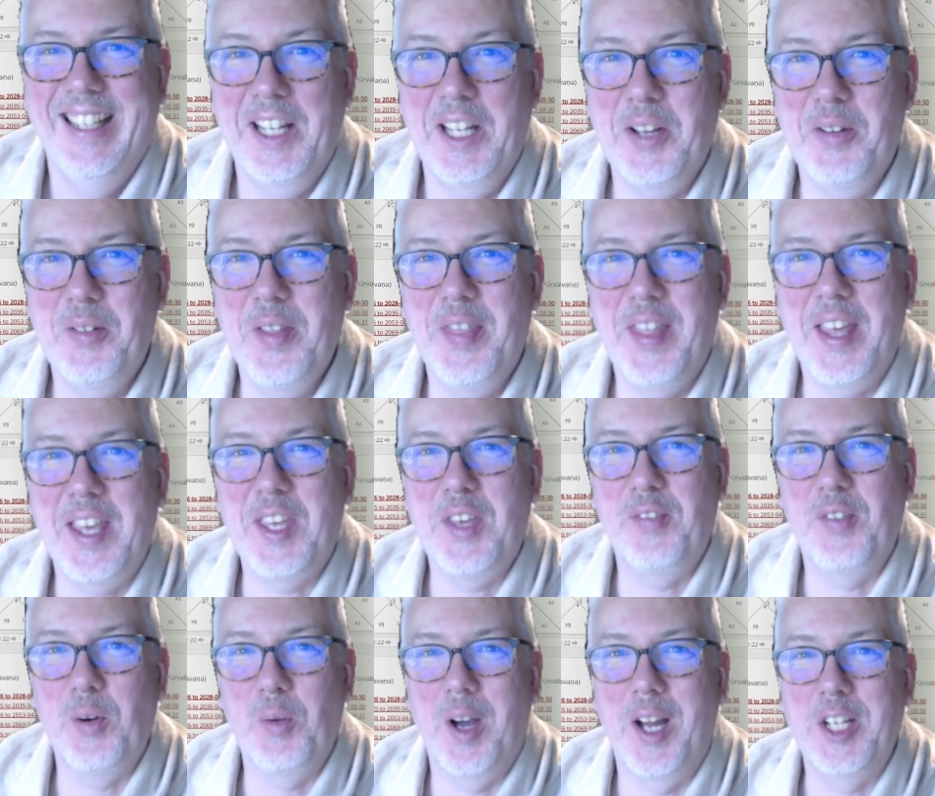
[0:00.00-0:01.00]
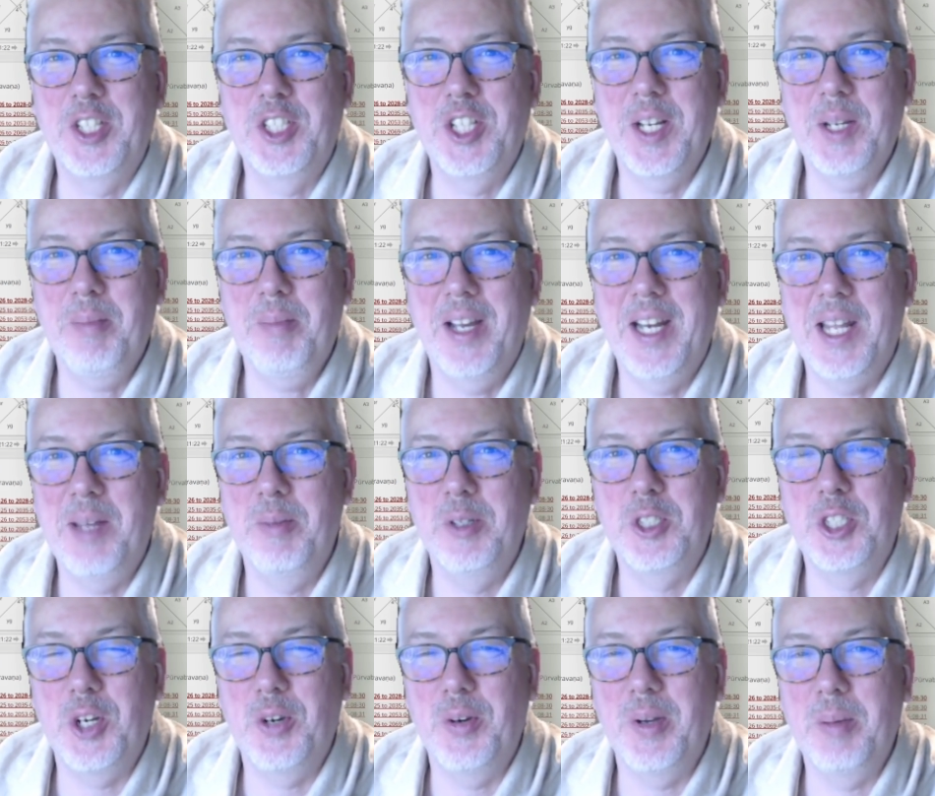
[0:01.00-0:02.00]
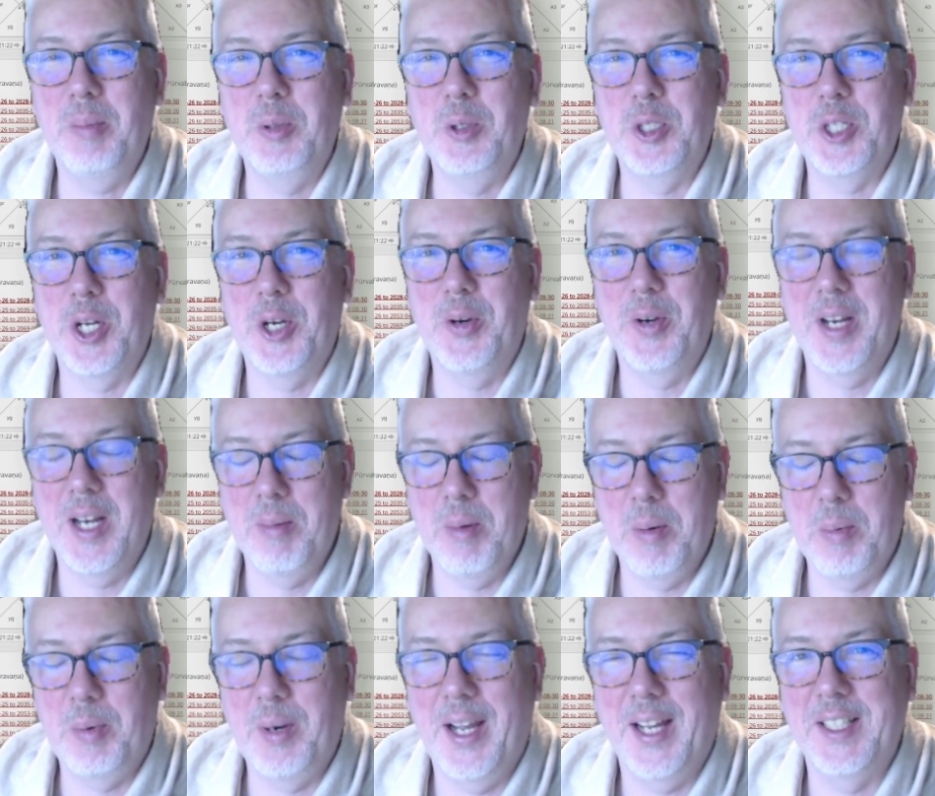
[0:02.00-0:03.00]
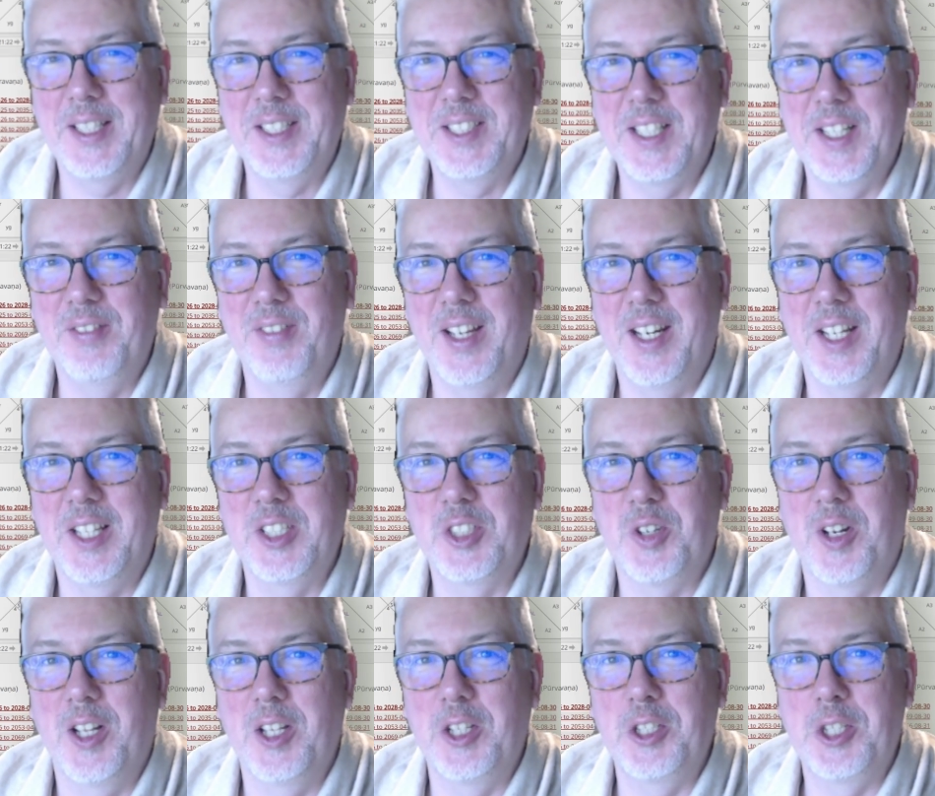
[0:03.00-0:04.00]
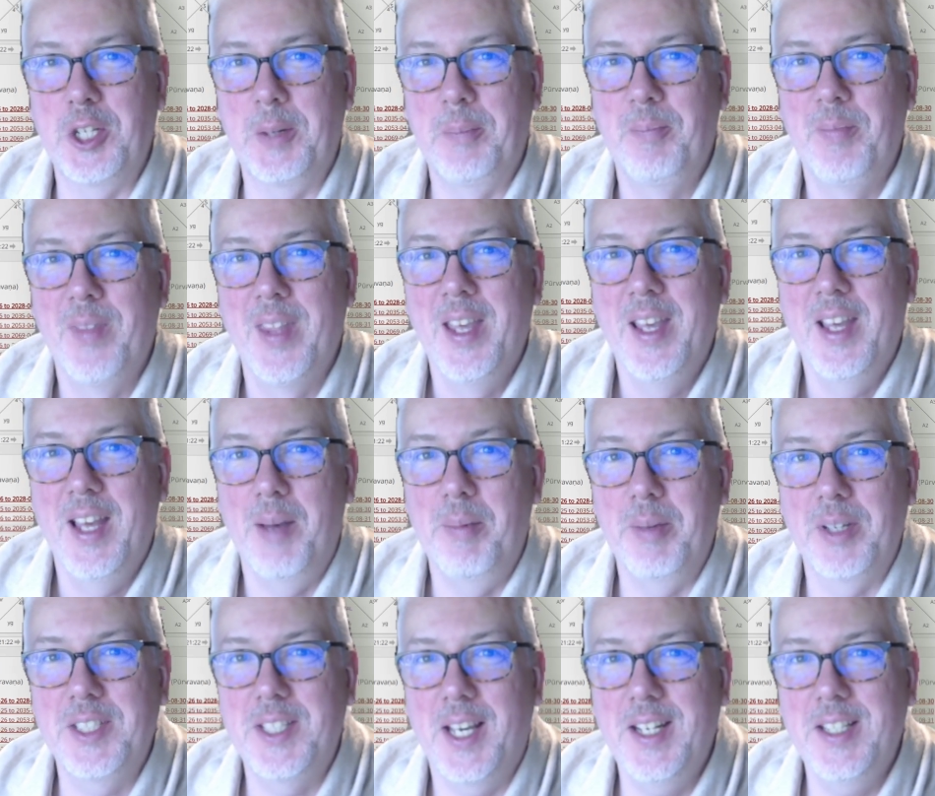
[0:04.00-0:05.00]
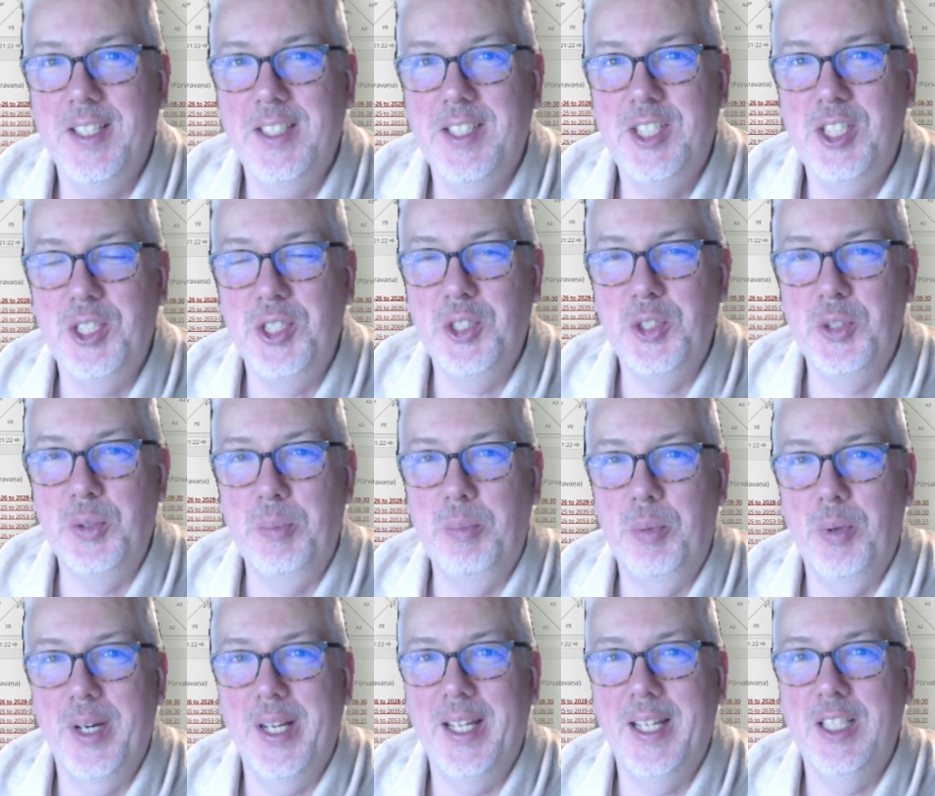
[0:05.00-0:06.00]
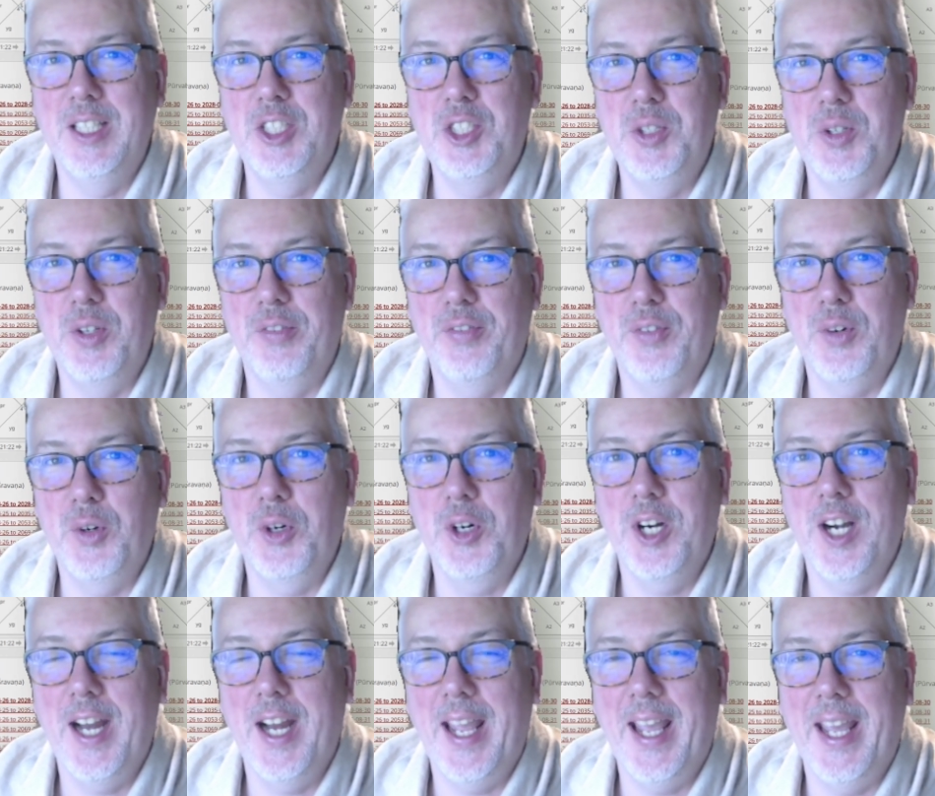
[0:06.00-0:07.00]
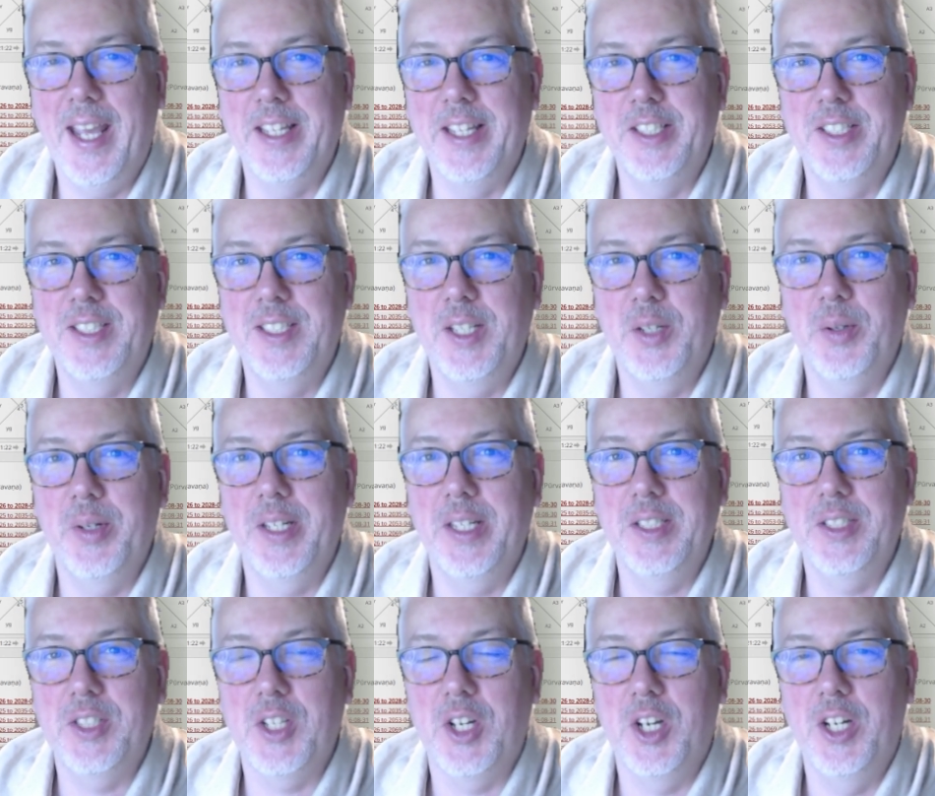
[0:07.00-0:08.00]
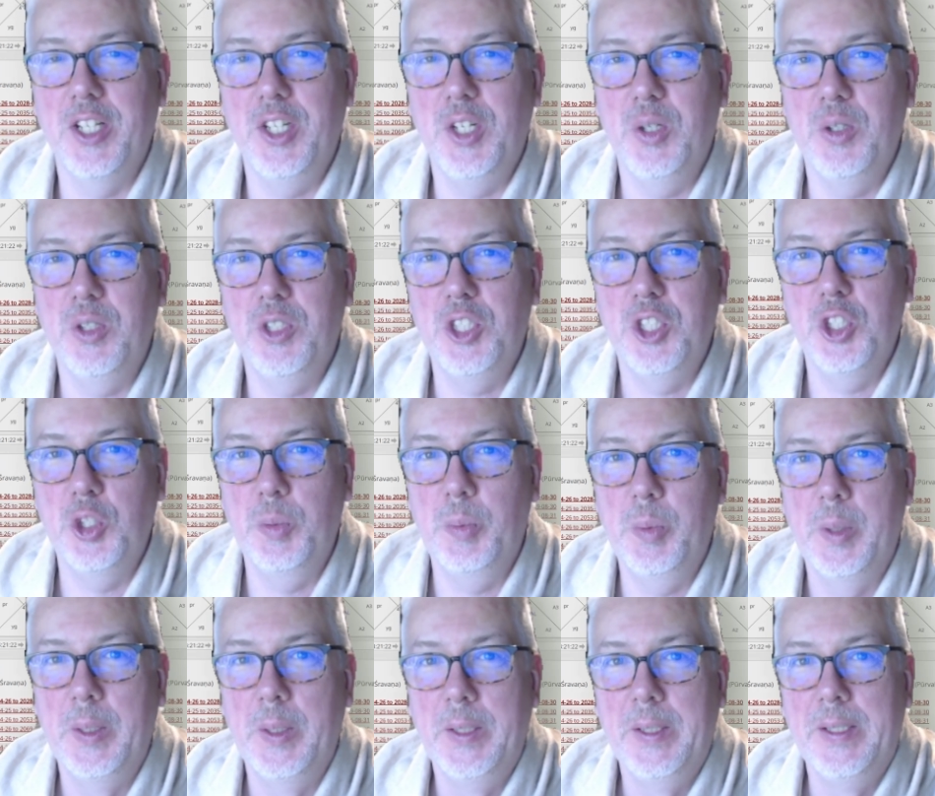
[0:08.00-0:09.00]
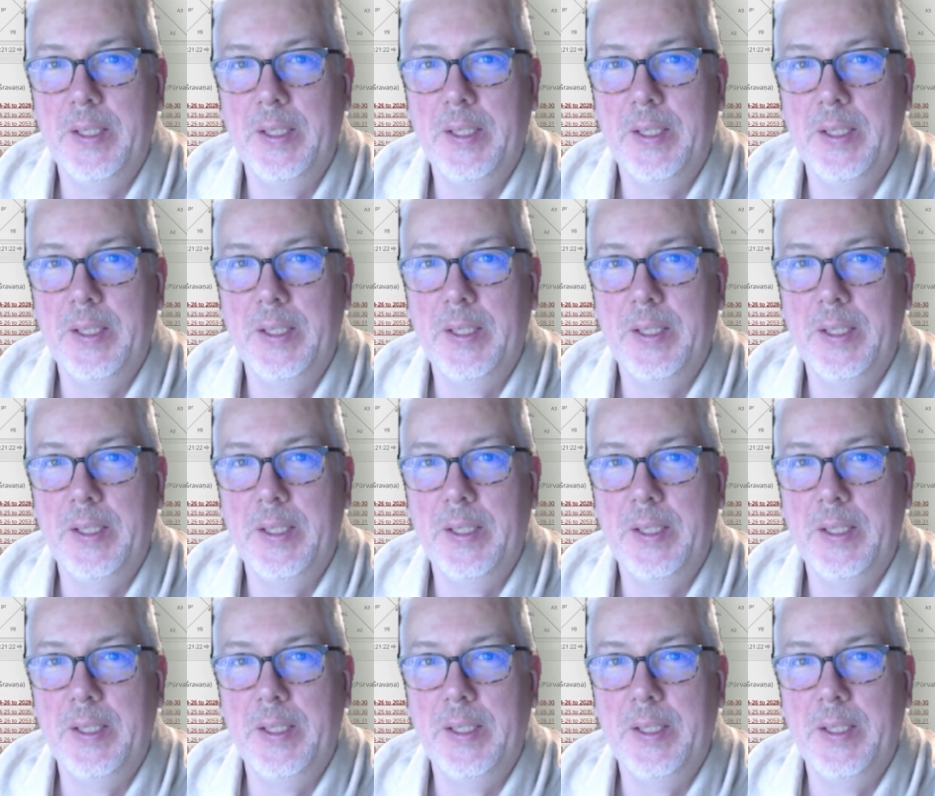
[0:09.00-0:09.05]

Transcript: Hello and thank you for watching. My name is Joey Bujold and I'm a practicing Vedic astrologer. I'm excited to bring to the fore a series on YouTube,